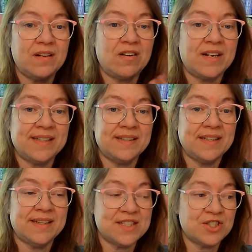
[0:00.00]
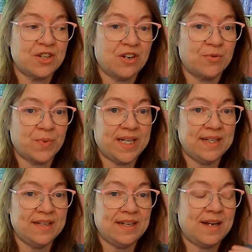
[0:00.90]
on this yarn right,
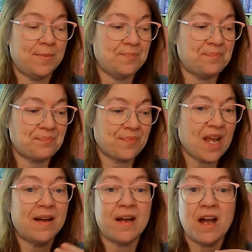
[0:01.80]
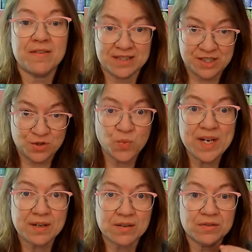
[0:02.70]
um, a, a
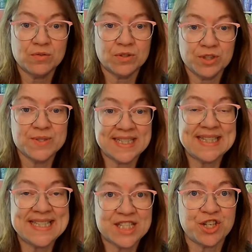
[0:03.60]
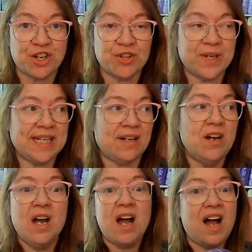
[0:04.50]
sweater using this yarn right now.
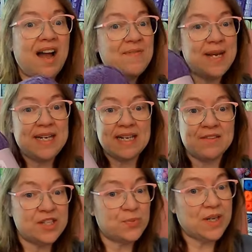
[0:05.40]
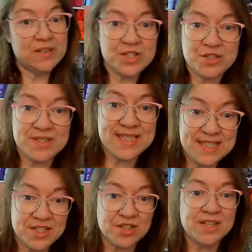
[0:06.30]
I've made other sweaters using
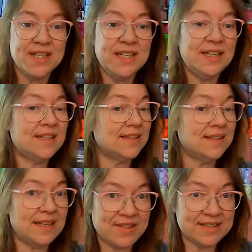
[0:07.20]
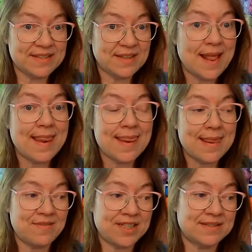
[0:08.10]
this yarn. Love it.
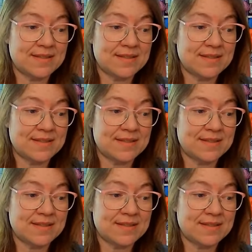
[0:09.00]
Love it.